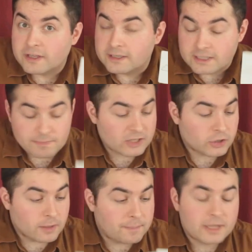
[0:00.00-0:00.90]
the
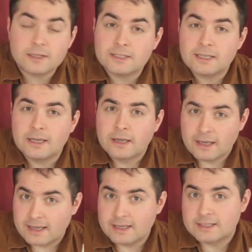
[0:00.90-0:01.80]
special ability
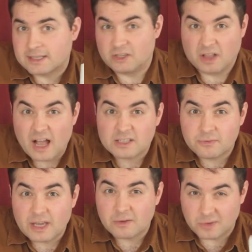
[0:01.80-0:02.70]
is that you'll
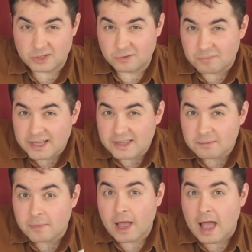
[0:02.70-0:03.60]
activate when you play
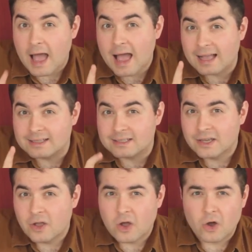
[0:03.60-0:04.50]
them, and
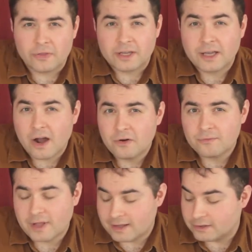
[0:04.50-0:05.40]
on the current
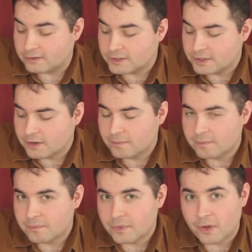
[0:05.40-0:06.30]
values
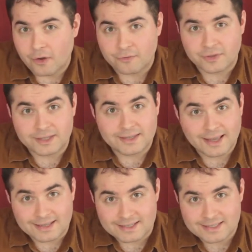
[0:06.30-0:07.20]
of the
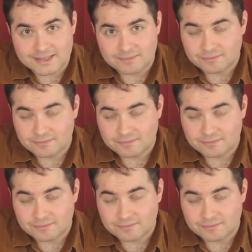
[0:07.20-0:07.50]
dice.